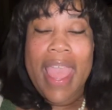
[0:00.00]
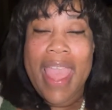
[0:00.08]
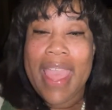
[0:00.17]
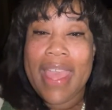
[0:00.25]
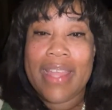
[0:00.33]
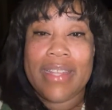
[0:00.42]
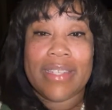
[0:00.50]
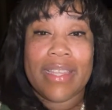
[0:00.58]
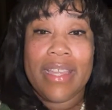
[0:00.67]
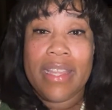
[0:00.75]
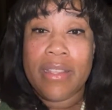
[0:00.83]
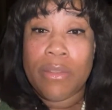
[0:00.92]
And
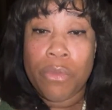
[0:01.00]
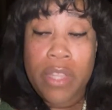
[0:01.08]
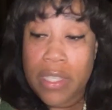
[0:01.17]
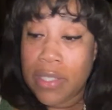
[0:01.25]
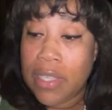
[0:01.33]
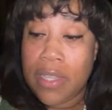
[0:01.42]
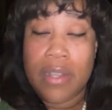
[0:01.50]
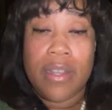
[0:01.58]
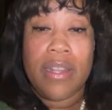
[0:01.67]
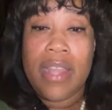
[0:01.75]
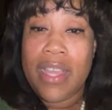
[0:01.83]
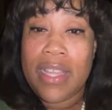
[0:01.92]
listen,
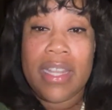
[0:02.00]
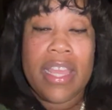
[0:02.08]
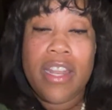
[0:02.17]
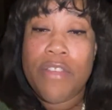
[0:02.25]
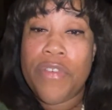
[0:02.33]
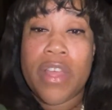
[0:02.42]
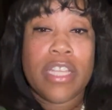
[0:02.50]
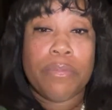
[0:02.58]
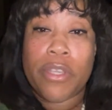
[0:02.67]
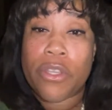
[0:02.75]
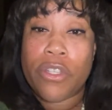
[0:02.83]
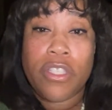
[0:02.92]
yeah, the NFL has
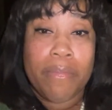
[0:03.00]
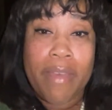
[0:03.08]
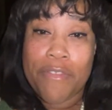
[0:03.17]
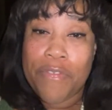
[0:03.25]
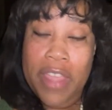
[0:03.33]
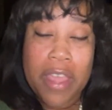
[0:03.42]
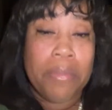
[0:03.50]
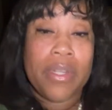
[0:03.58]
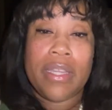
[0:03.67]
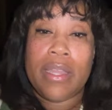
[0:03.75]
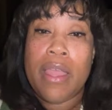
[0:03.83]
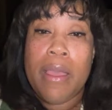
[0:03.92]
been good to my
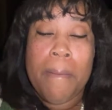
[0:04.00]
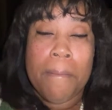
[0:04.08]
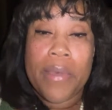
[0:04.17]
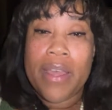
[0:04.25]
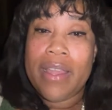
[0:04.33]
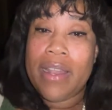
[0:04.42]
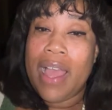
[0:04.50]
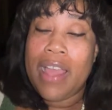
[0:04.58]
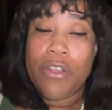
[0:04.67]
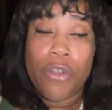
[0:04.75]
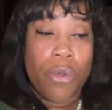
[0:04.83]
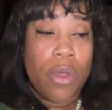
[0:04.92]
family, but I
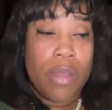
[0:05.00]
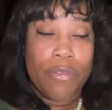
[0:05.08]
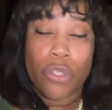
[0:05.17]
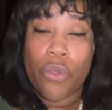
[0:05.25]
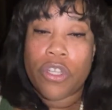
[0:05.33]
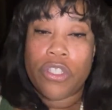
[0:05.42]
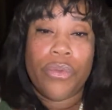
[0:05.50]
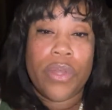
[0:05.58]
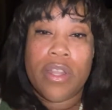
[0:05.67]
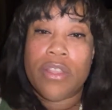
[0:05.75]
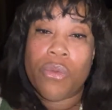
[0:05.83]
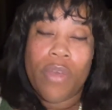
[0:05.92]
know I was talking to
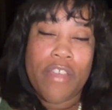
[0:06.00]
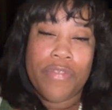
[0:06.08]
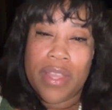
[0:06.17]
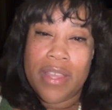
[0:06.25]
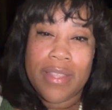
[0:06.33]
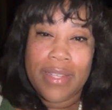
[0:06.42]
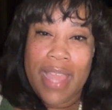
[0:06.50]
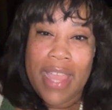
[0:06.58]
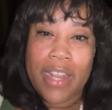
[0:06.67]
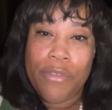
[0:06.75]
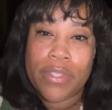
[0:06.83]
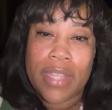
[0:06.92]
another wife the other day,
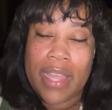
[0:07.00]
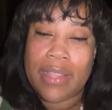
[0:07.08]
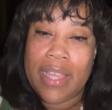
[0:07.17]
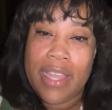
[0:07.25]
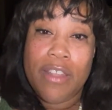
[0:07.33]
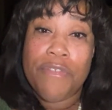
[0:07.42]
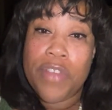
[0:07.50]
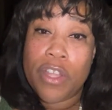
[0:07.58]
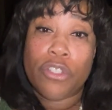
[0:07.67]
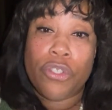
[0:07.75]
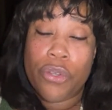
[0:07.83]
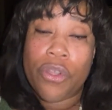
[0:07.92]
and it was like the
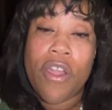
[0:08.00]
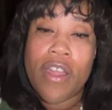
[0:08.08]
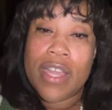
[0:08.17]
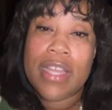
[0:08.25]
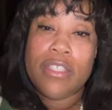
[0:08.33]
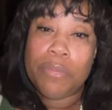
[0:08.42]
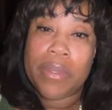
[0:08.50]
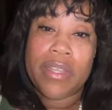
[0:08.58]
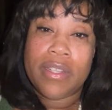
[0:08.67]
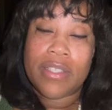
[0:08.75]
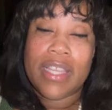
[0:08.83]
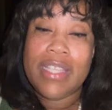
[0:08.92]
NFL took our
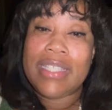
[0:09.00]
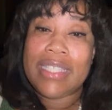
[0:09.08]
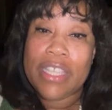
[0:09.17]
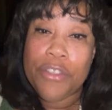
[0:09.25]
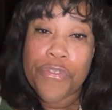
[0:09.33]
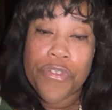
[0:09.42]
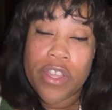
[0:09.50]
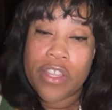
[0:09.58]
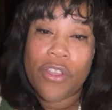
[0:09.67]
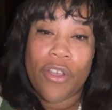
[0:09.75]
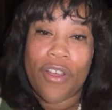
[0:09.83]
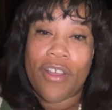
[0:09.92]
husbands. It's different,
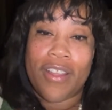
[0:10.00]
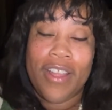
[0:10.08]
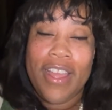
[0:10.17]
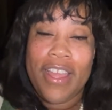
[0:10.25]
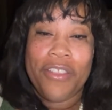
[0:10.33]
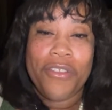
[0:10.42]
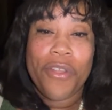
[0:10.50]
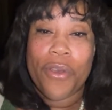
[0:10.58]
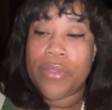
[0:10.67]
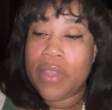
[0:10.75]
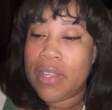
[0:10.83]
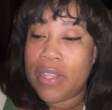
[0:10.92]
y'all.
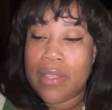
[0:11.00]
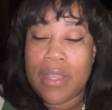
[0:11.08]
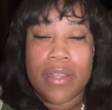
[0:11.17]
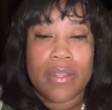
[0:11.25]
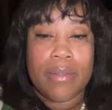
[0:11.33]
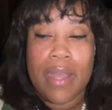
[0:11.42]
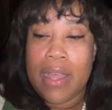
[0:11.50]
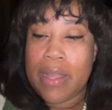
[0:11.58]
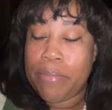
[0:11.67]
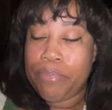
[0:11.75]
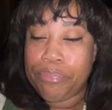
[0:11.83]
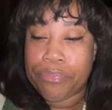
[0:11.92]

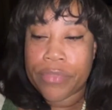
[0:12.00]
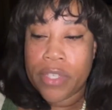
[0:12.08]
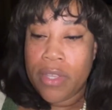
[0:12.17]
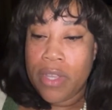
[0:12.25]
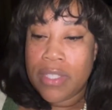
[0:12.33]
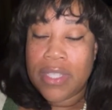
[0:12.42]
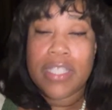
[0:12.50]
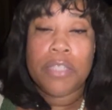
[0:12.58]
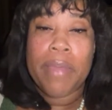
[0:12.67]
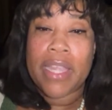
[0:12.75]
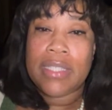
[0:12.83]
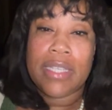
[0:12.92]
The
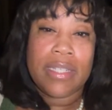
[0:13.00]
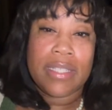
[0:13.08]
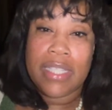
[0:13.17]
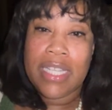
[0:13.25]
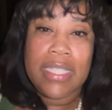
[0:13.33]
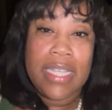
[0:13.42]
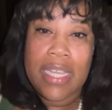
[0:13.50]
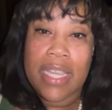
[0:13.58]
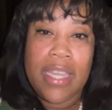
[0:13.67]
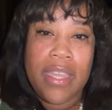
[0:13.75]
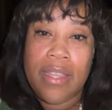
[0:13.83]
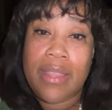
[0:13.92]
suspected
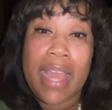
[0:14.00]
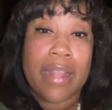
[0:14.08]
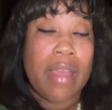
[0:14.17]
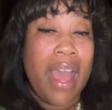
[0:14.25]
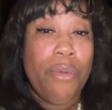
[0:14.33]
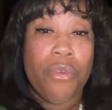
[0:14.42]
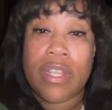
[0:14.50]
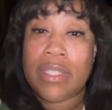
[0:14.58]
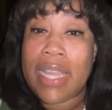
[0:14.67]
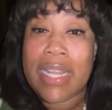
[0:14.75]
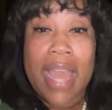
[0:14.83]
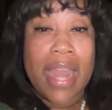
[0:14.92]
CTE that I want to
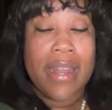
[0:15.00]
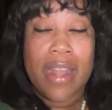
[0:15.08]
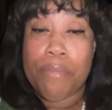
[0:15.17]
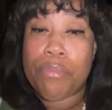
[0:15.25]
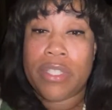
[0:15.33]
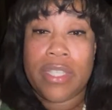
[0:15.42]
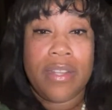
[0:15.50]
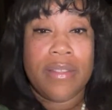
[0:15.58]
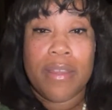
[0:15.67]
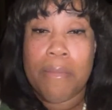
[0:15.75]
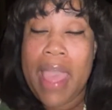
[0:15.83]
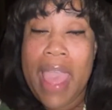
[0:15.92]
say 99% of
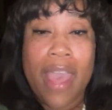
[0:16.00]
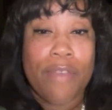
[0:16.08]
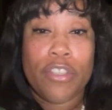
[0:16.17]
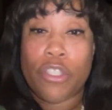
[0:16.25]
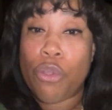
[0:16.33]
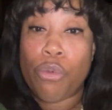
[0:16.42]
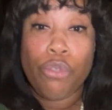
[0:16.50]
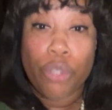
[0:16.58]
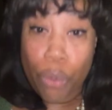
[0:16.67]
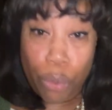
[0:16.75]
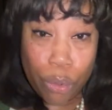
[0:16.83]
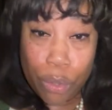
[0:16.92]
them have is no
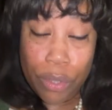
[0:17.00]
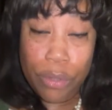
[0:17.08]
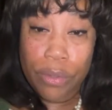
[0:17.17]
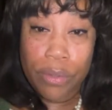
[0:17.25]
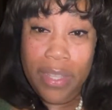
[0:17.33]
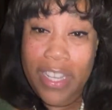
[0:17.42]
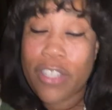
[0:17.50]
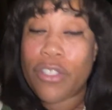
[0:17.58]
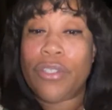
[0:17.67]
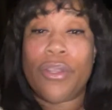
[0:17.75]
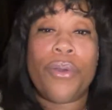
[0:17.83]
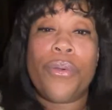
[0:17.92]
joke. It is
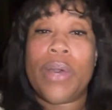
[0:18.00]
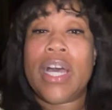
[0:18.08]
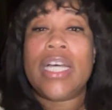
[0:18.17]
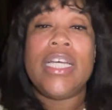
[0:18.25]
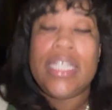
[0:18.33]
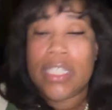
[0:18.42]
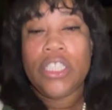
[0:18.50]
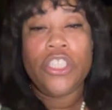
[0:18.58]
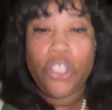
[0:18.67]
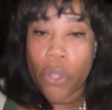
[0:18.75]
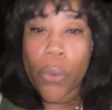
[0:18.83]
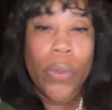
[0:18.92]
no
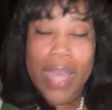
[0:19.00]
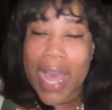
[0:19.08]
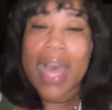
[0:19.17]
joke.